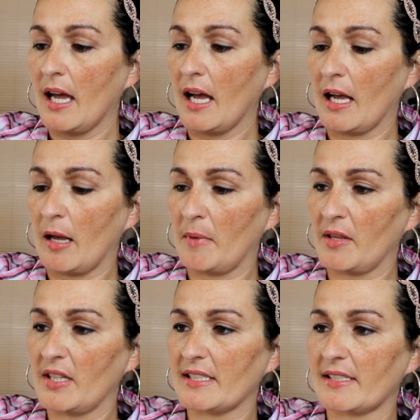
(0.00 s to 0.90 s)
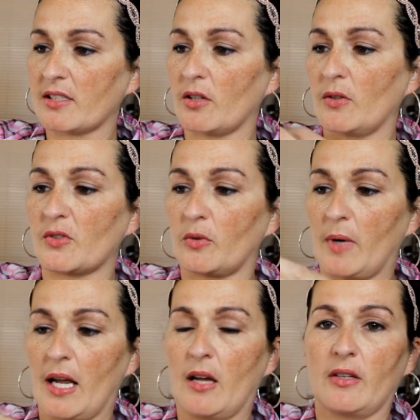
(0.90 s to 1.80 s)
Um, this goes
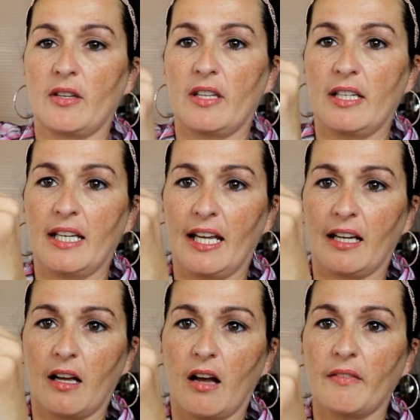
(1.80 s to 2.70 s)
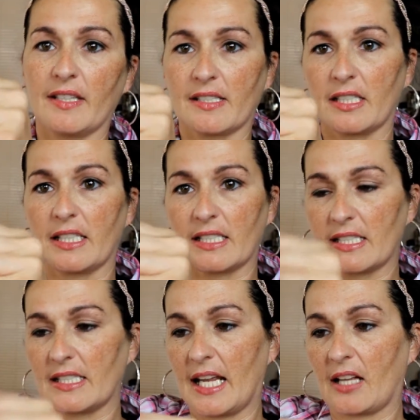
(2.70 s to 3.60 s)
around the neck, obviously, because
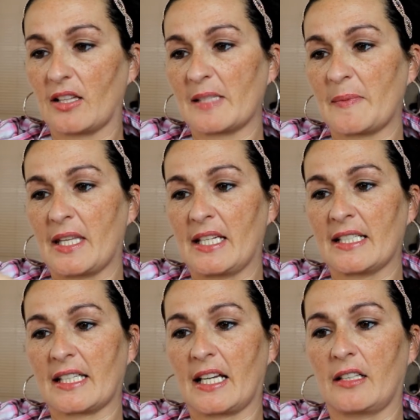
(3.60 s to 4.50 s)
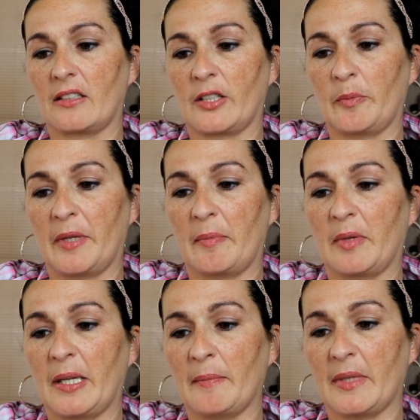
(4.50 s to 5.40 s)
it's a necklace. But then it's got a little bit of
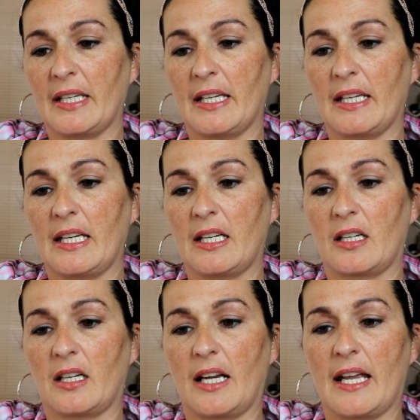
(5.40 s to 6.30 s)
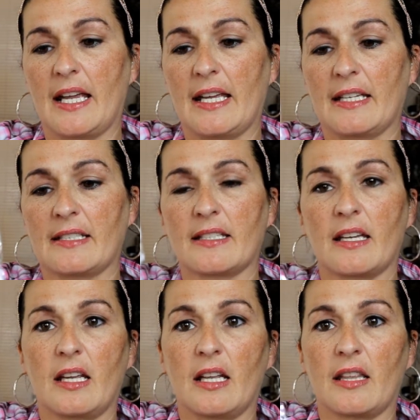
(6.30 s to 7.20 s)
bling bling here and
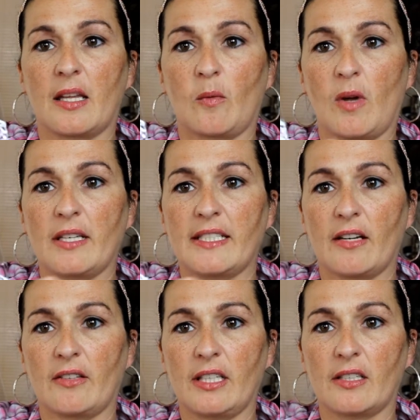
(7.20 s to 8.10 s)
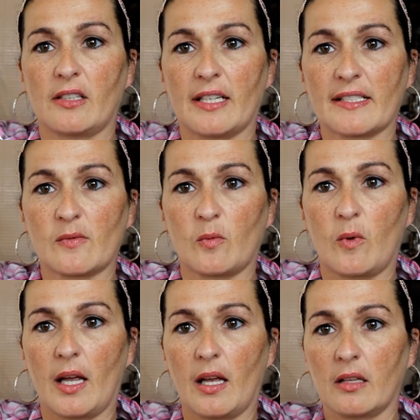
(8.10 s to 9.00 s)
then one down here as
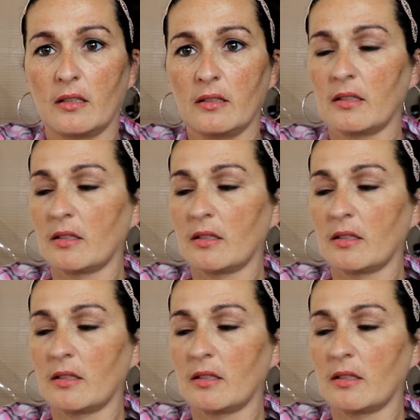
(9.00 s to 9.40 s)
well.